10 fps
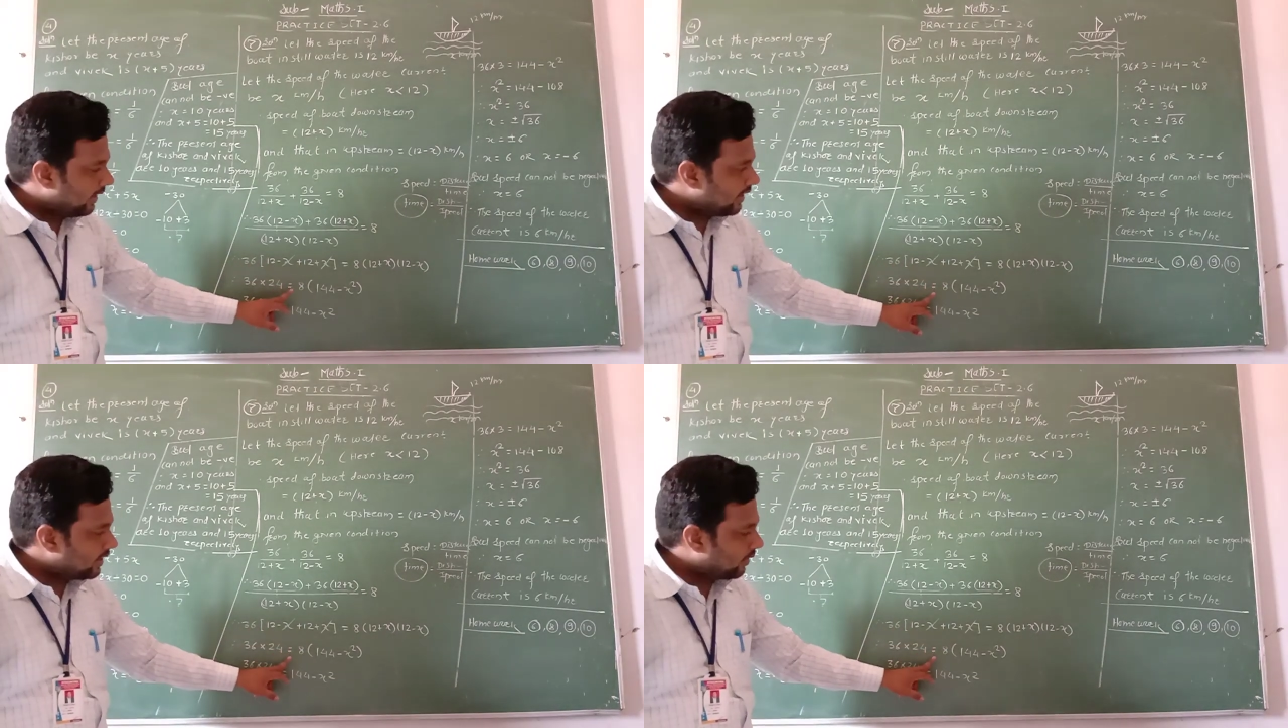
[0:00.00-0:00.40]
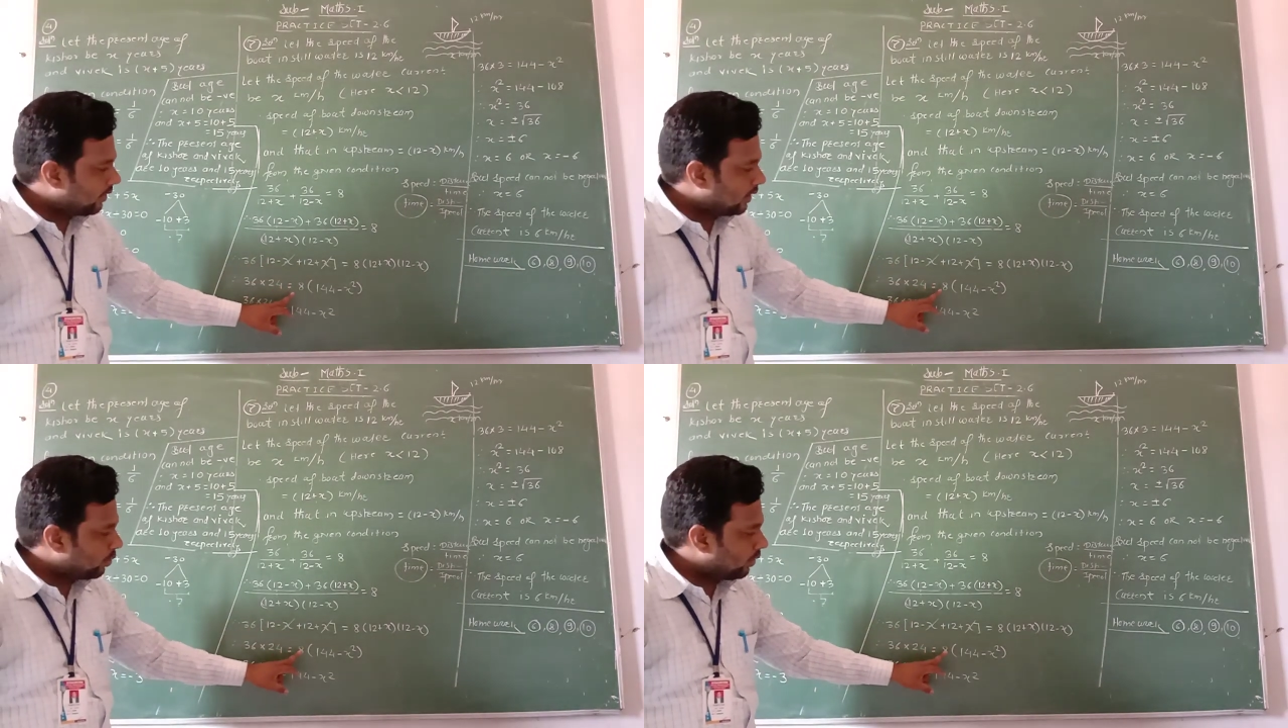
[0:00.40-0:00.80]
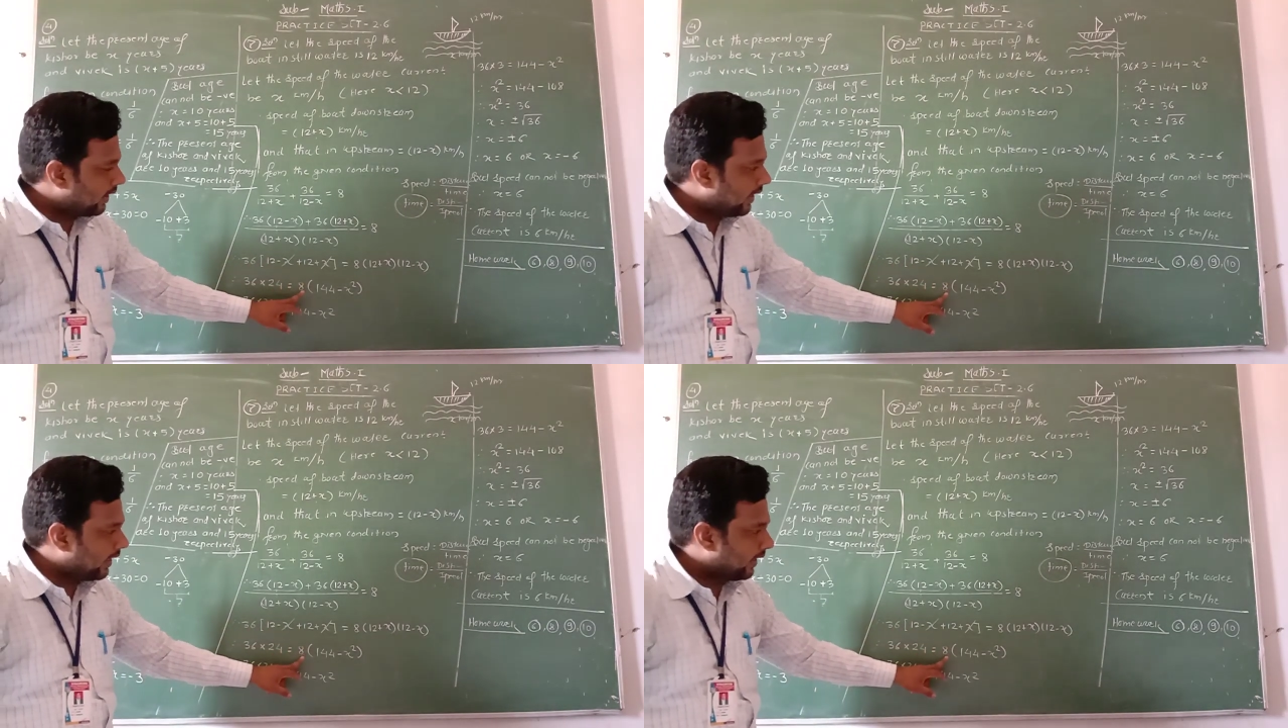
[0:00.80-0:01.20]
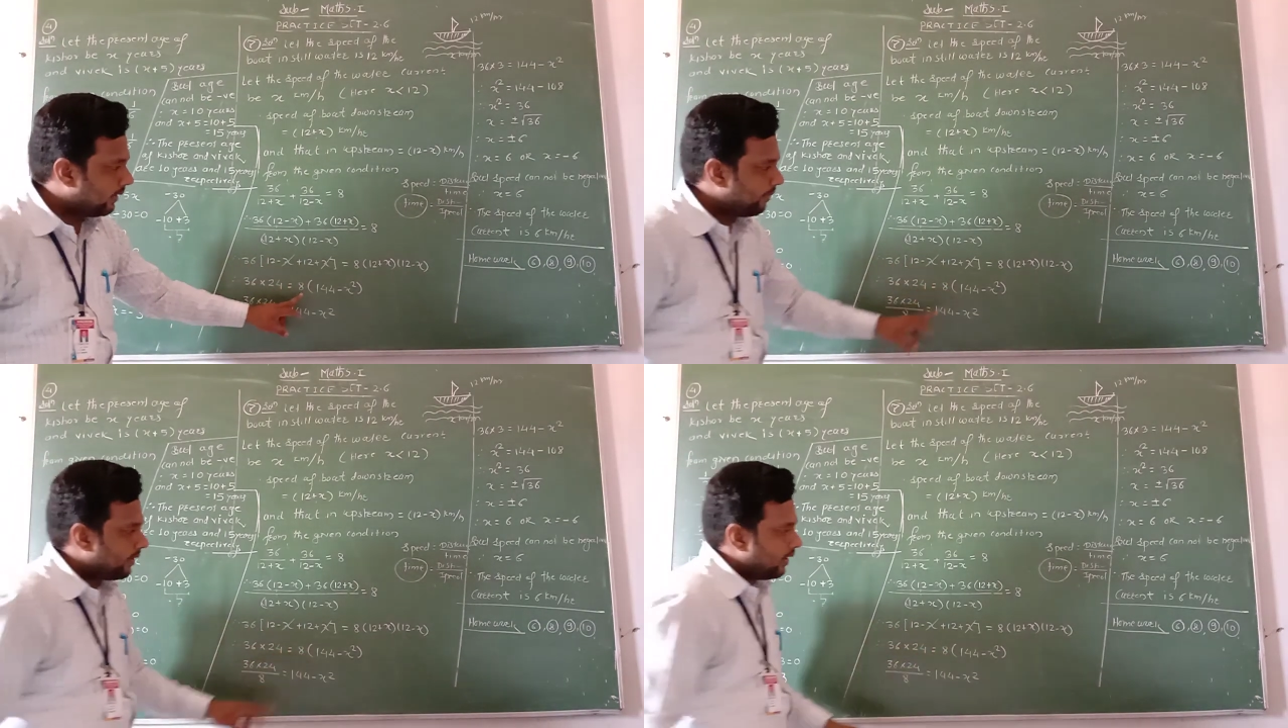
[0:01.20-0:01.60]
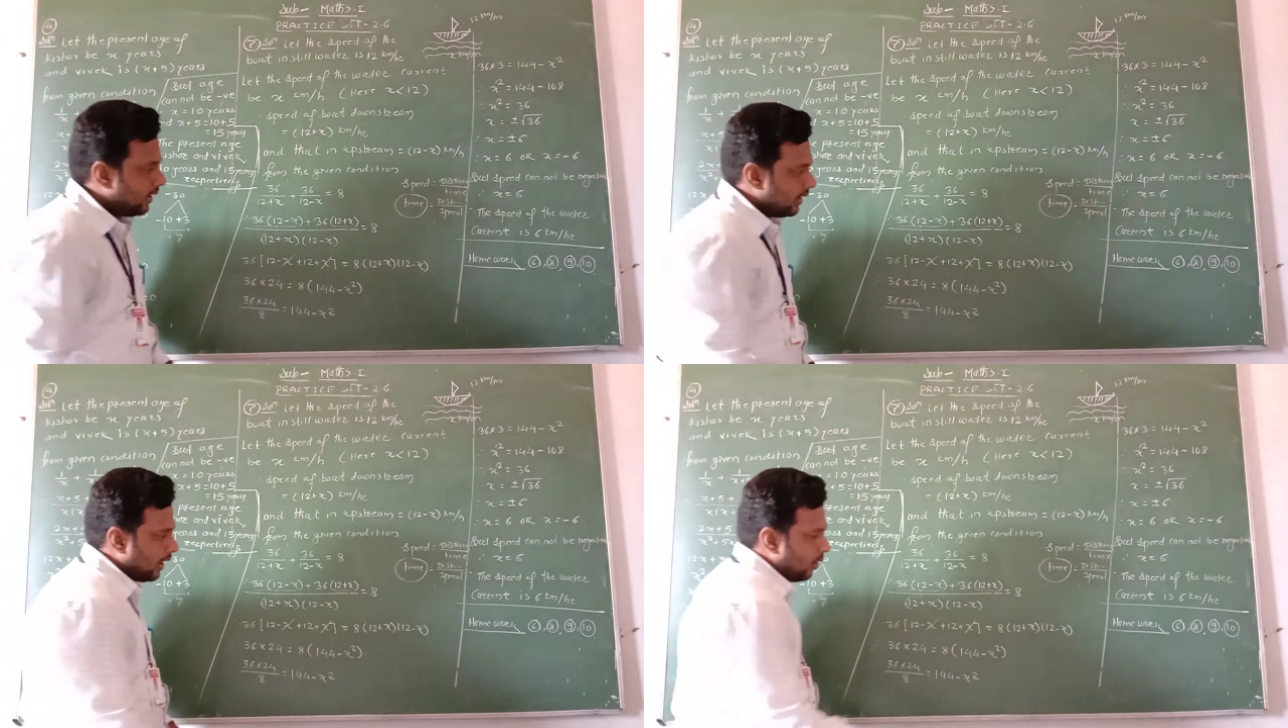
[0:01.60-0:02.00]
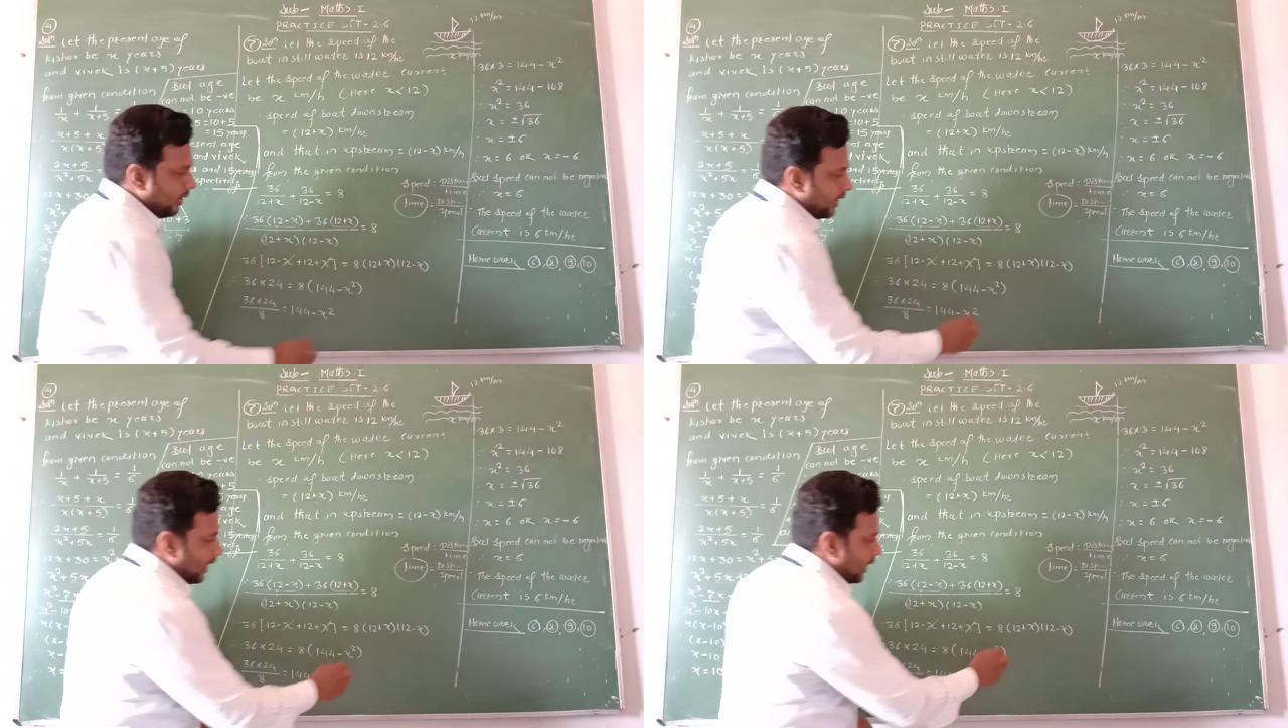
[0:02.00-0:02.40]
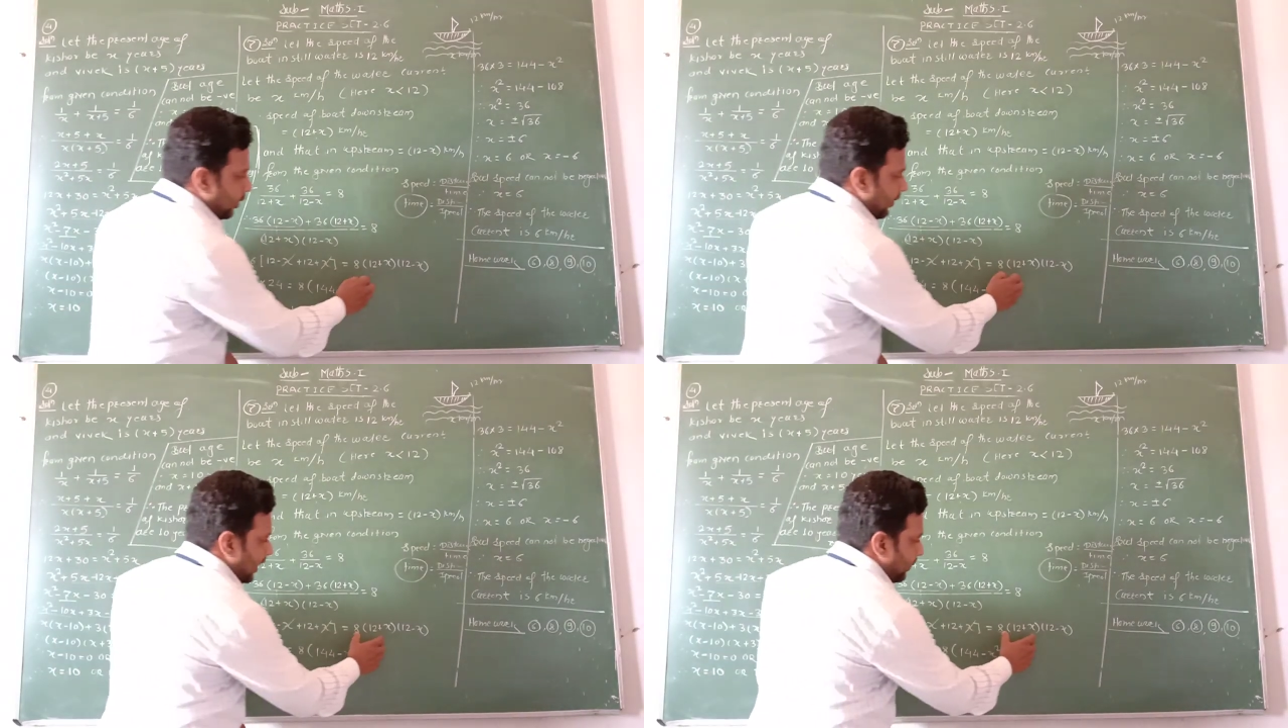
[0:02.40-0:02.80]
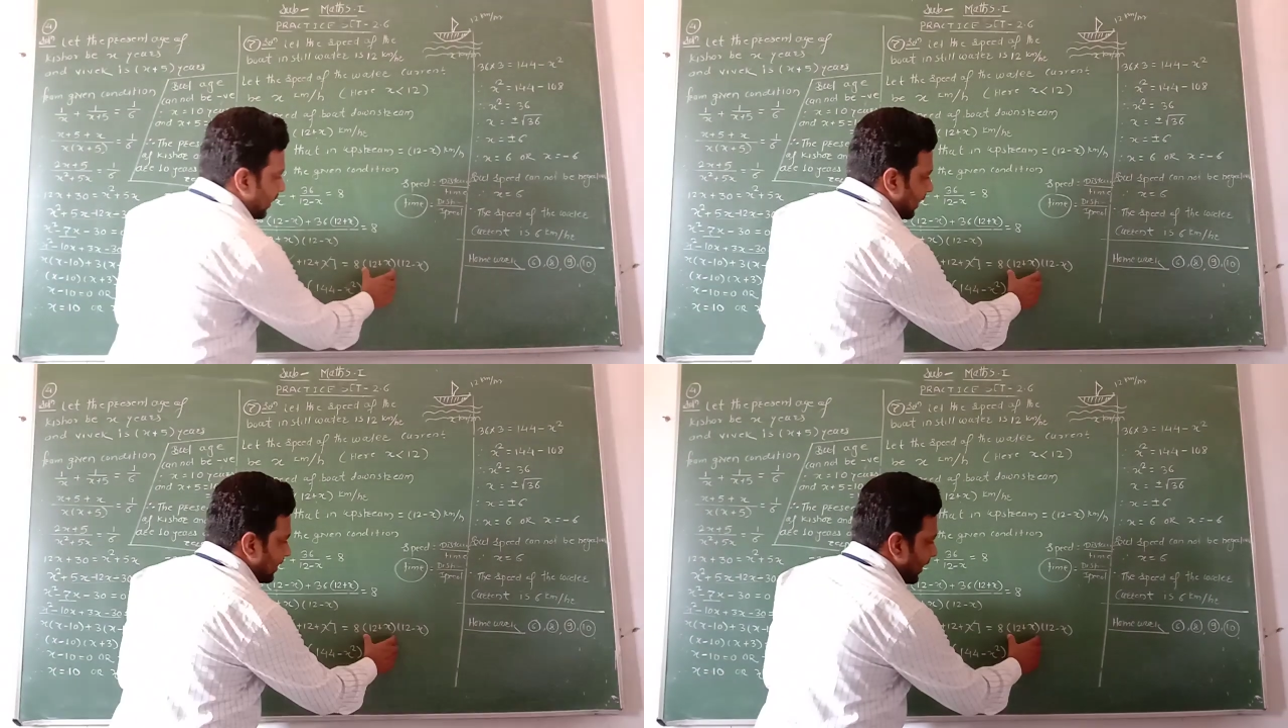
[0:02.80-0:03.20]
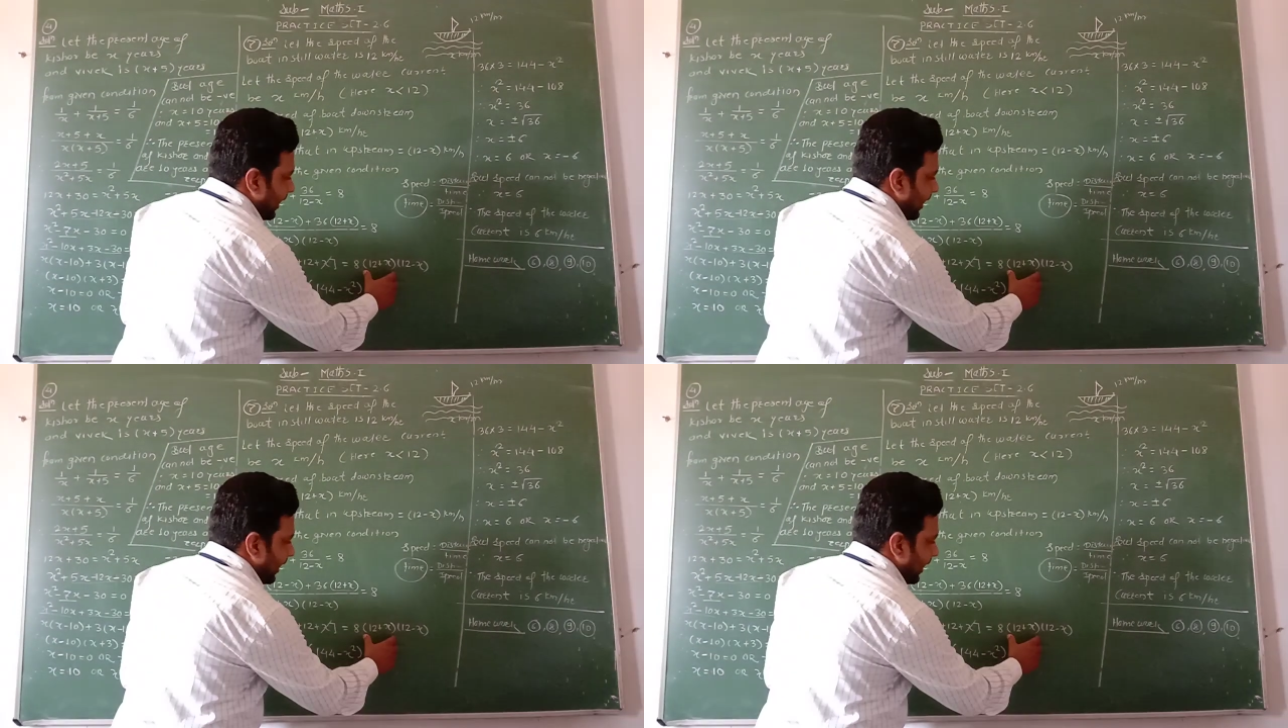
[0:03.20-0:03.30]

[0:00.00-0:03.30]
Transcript: is equal to 8. Now here 12 plus